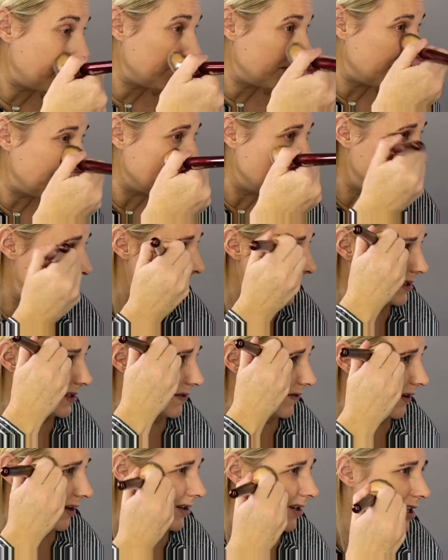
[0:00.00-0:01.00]
this
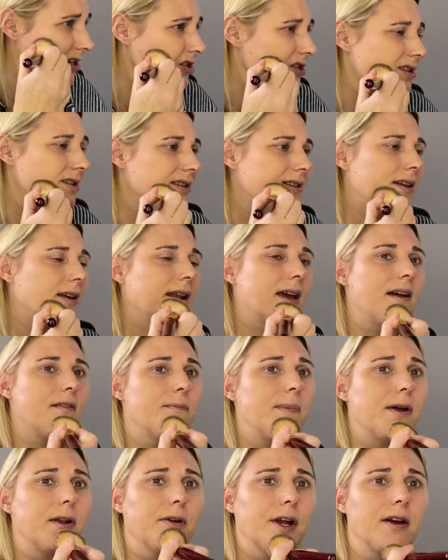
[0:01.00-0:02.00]
foundation is going to have
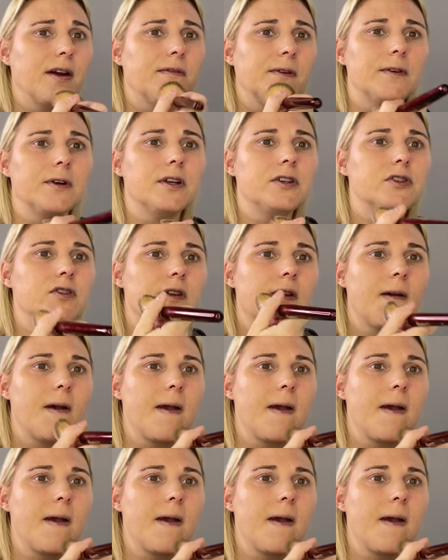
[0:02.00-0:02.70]
better coverage